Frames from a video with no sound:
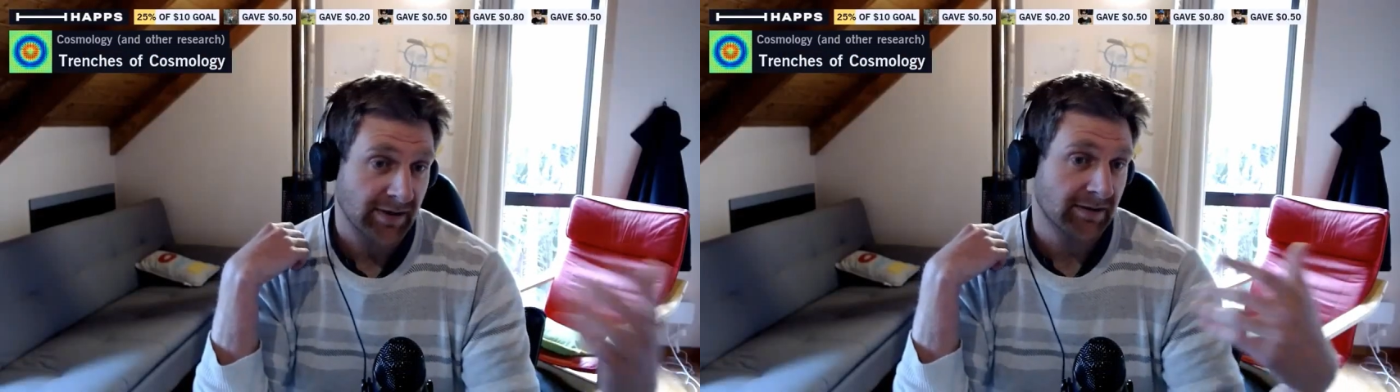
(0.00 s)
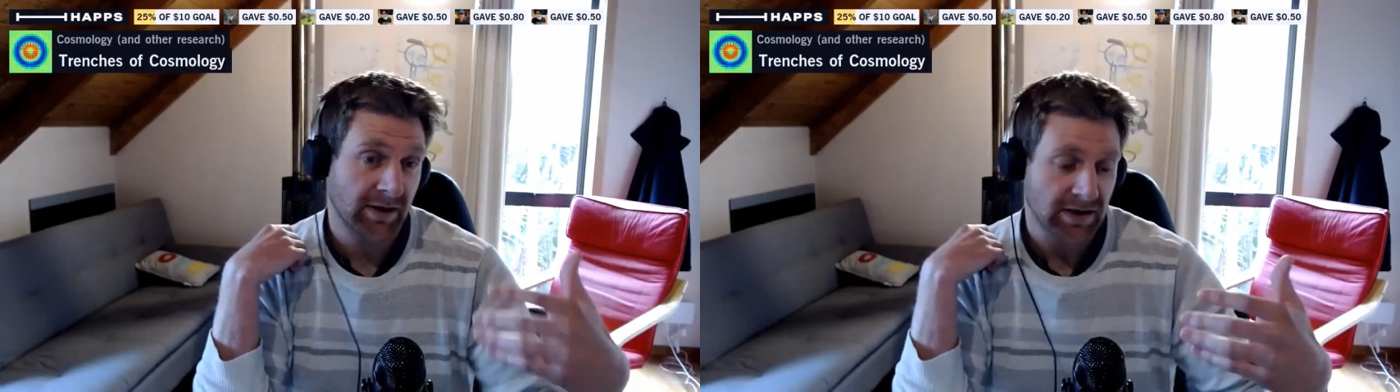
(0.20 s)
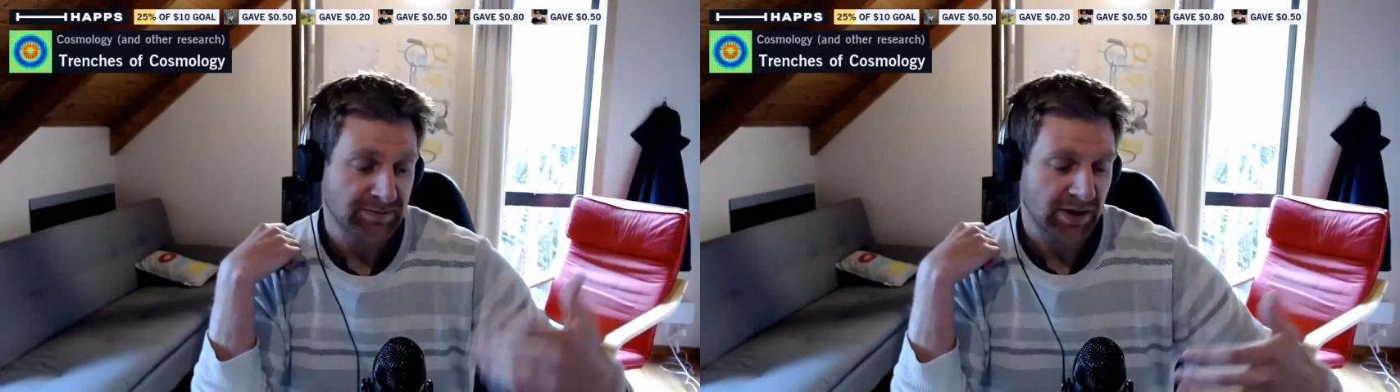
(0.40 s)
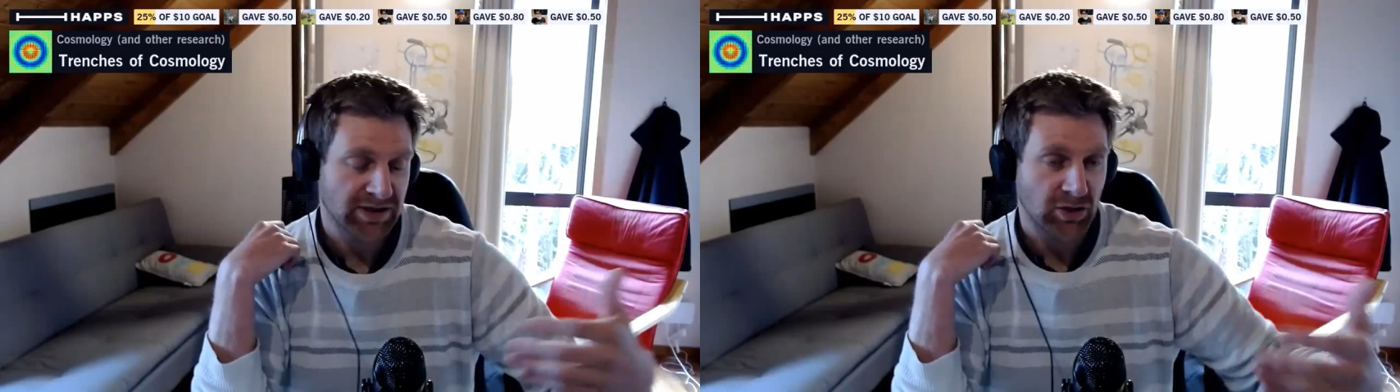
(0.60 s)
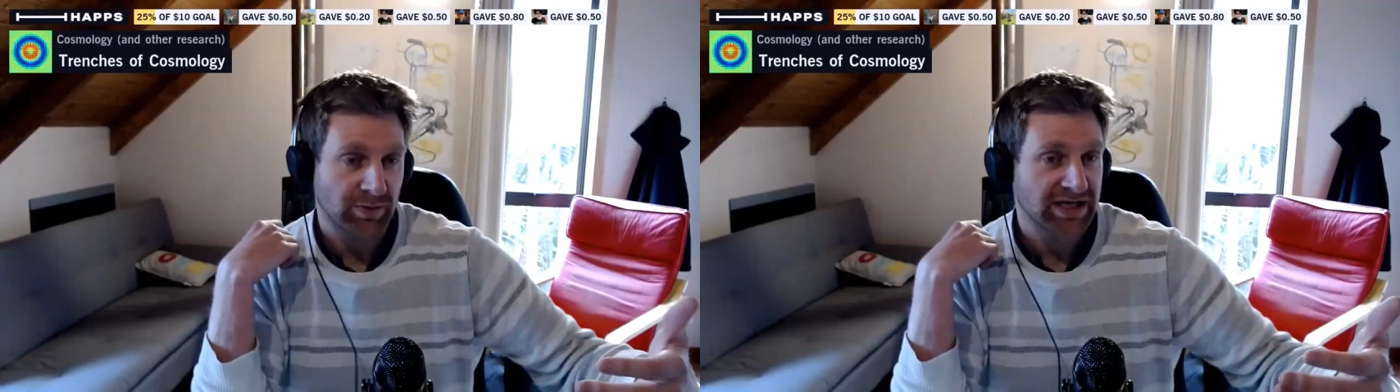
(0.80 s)
The
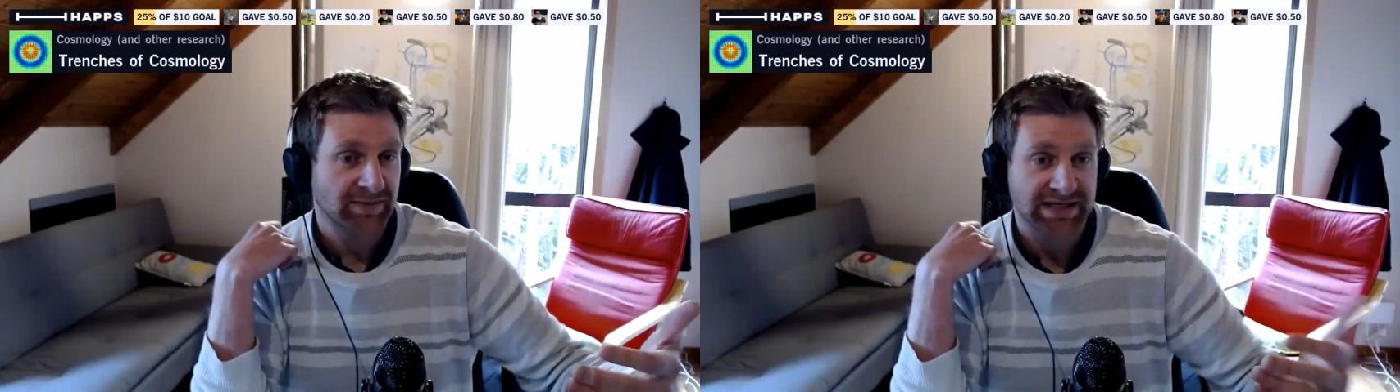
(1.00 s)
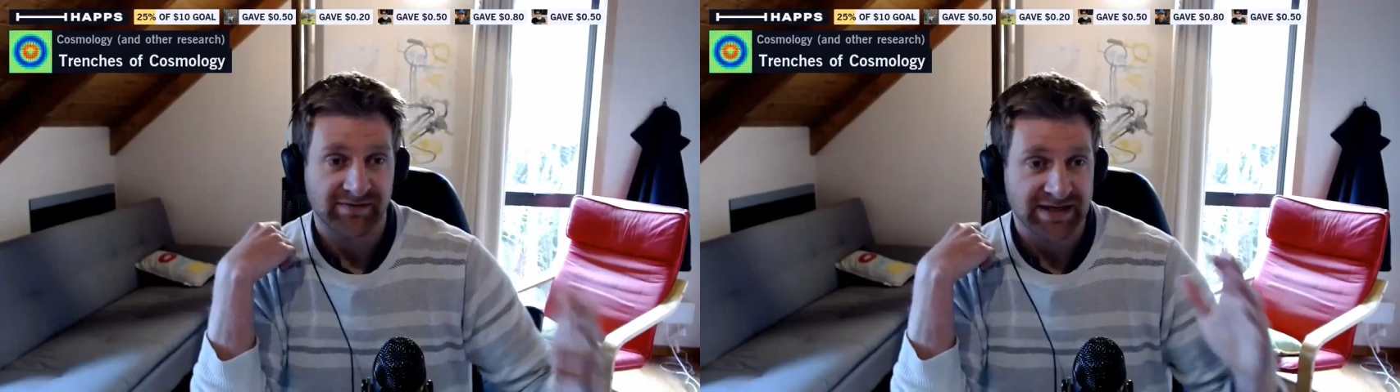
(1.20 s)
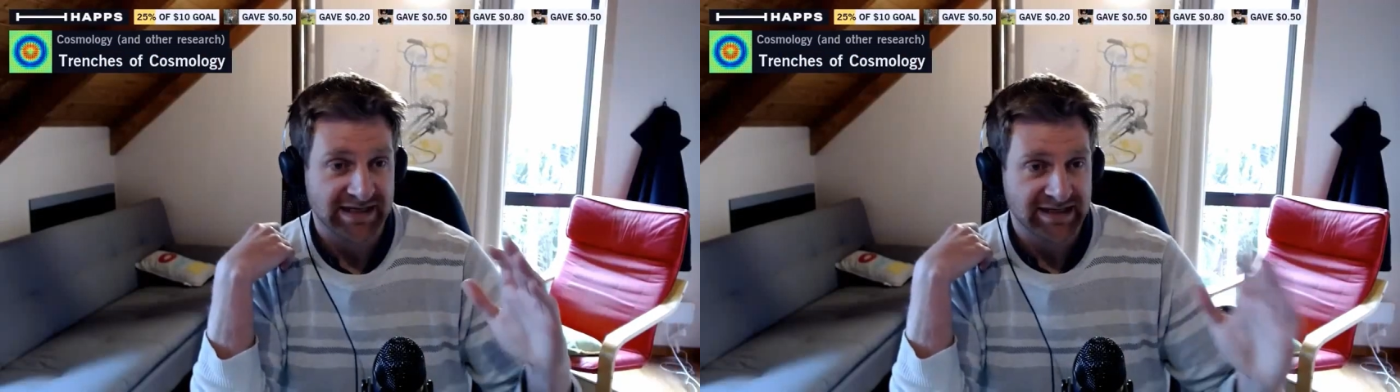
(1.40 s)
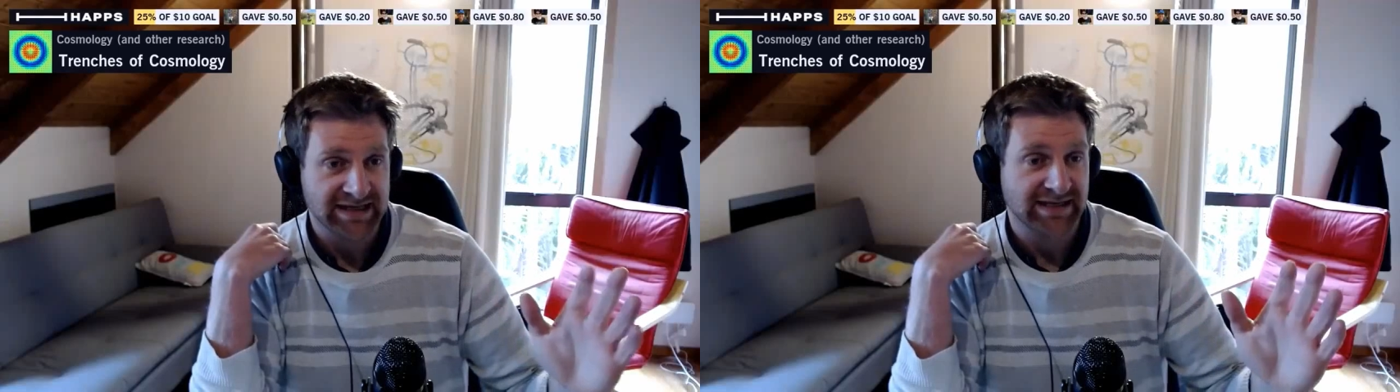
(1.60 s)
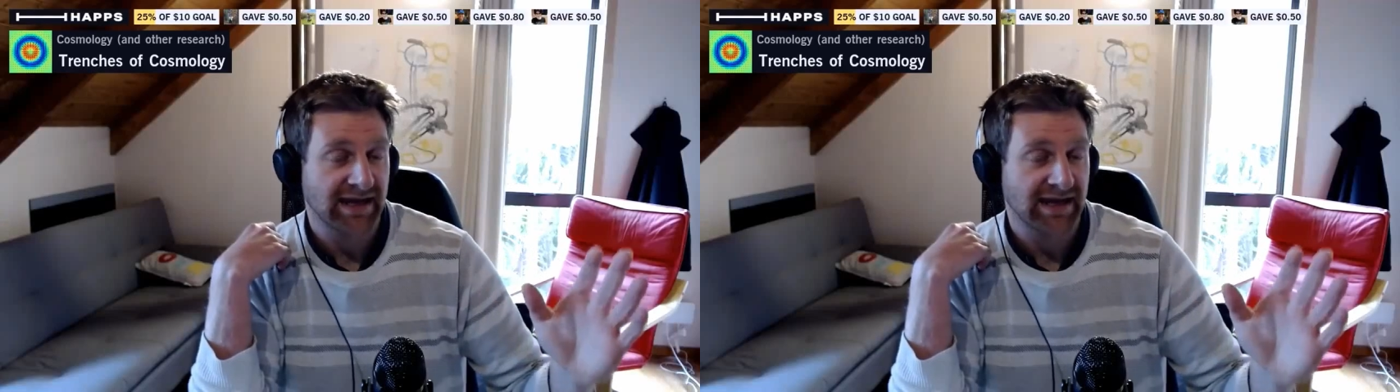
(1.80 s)
cosmological measurements of this exist,